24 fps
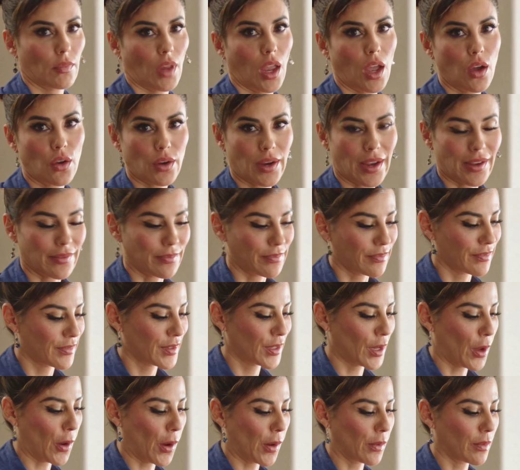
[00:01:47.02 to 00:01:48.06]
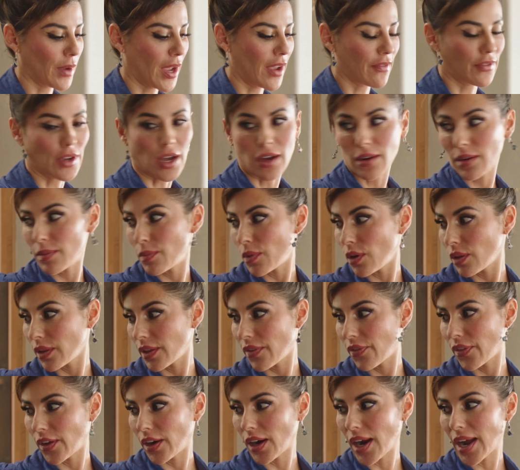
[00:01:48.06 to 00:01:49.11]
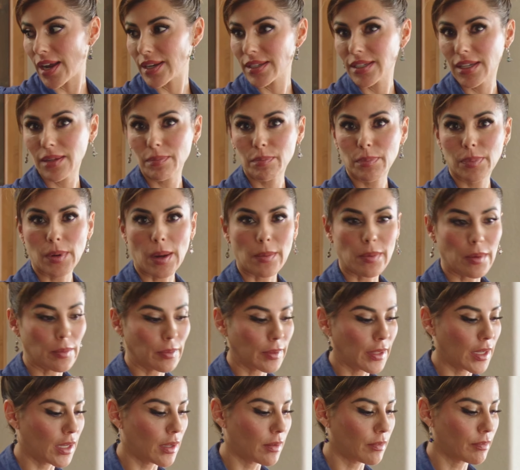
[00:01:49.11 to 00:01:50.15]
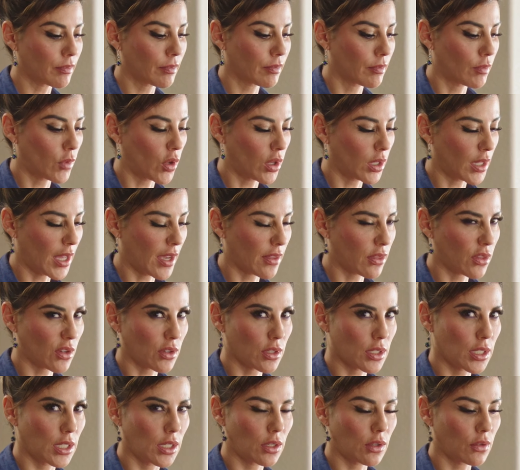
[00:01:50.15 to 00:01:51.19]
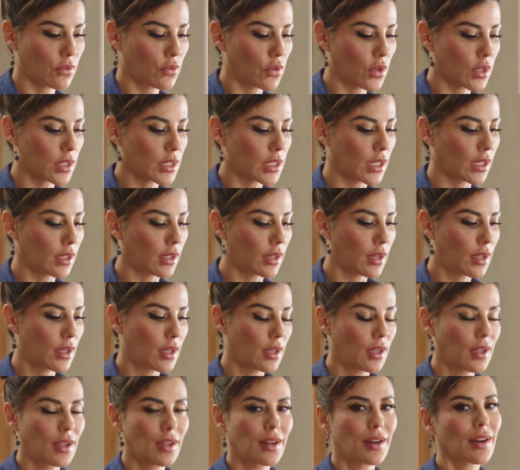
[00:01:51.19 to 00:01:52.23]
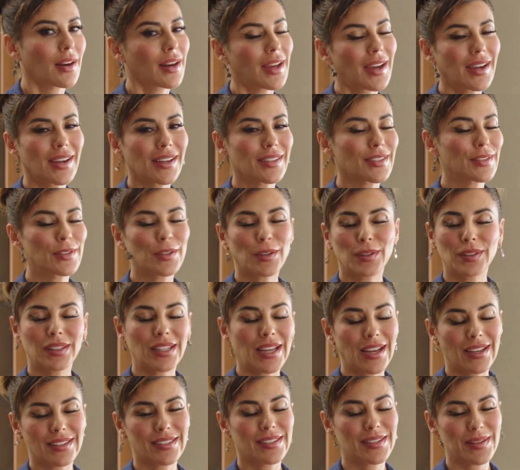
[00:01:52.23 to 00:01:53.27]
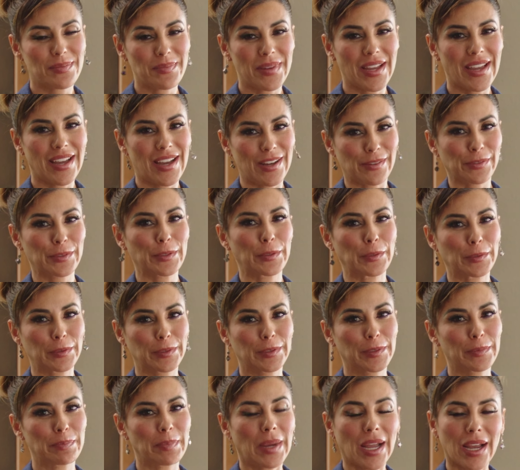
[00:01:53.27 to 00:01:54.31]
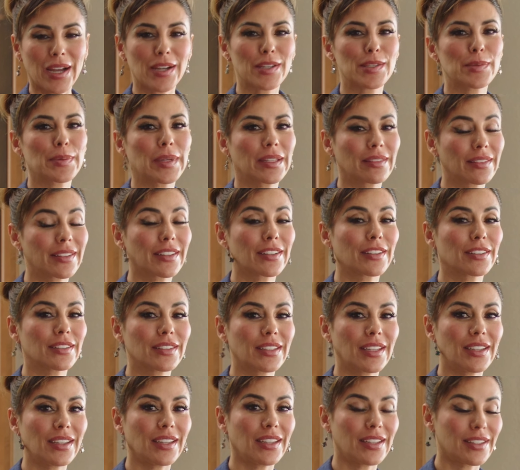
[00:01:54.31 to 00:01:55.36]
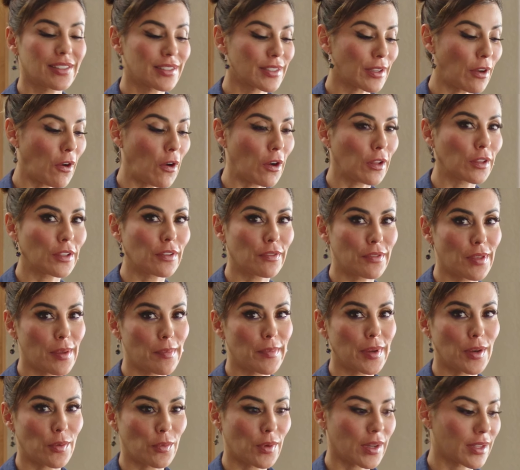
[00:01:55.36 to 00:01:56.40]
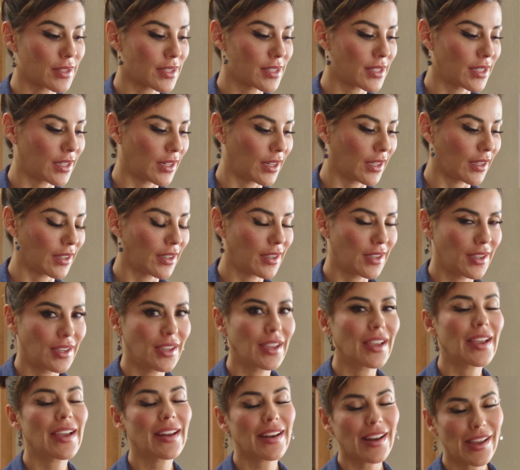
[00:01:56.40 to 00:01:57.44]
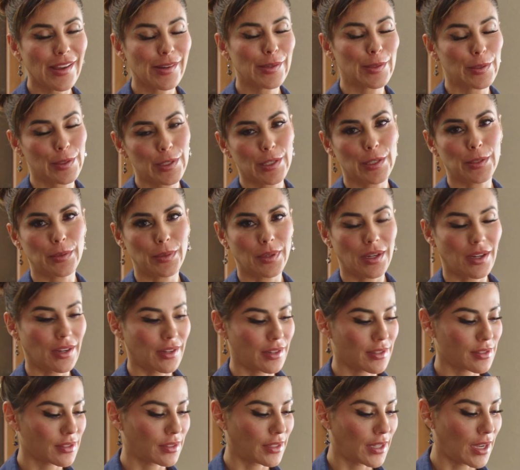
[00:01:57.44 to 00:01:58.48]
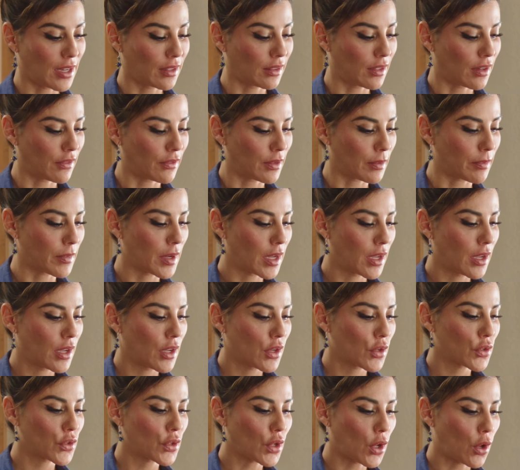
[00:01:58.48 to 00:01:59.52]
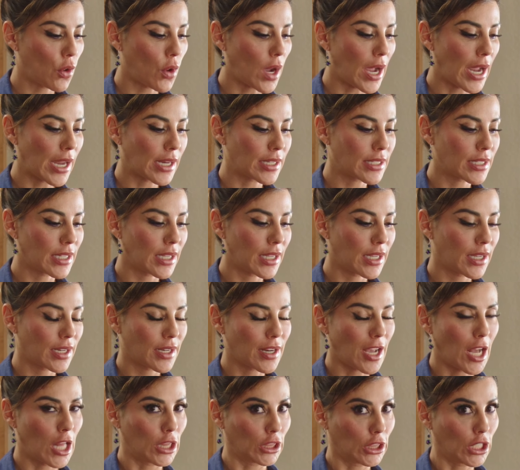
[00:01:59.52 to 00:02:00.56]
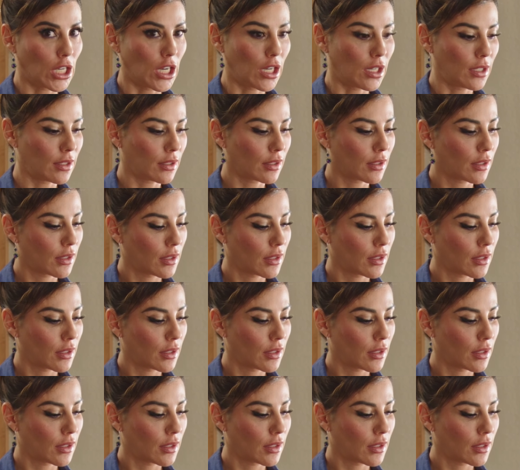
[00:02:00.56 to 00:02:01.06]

Okay, so I've got them all in there. I did probably more like 13 or 14. Rajas don't last in my household. My husband literally eats all of them in one sitting. And I do too, honestly, I love them. So I did a lot.